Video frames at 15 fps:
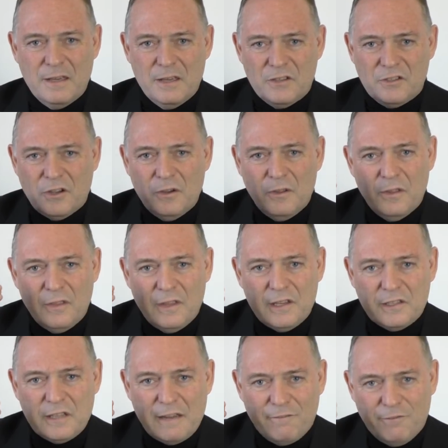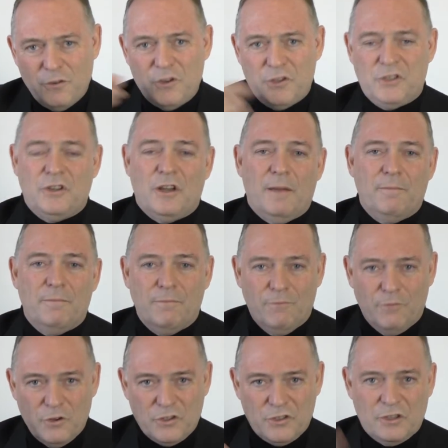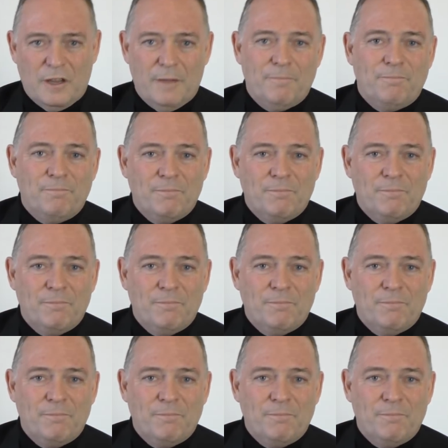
So there's that first type.